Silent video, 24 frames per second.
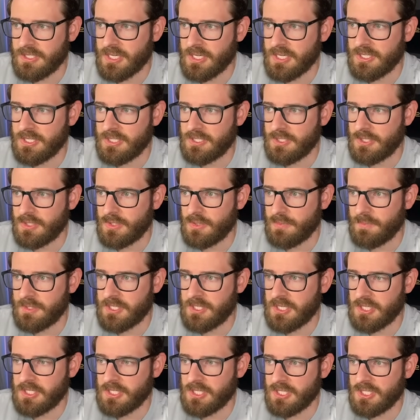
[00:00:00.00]
just to
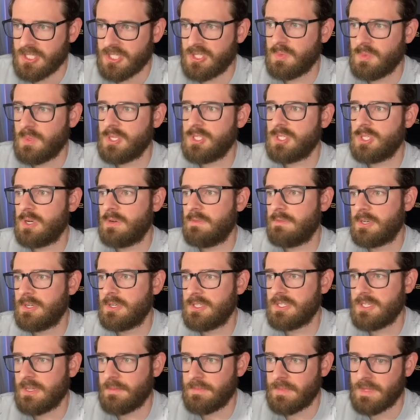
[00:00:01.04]
potentially switch over to
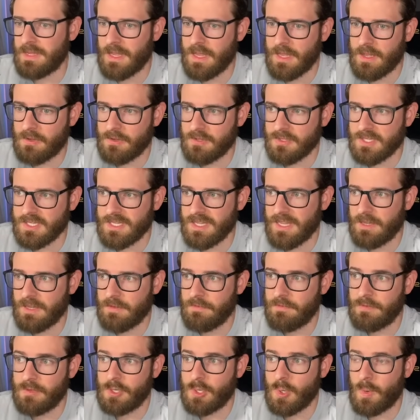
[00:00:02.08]
something else like
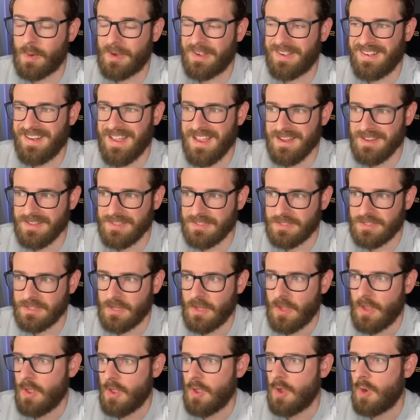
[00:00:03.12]
Vue or Next
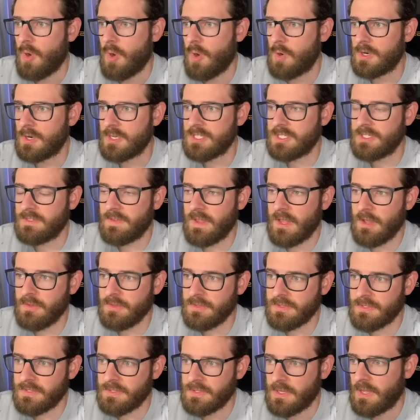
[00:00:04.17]
or
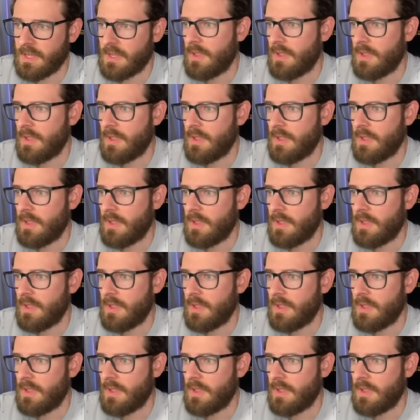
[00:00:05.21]
Svelte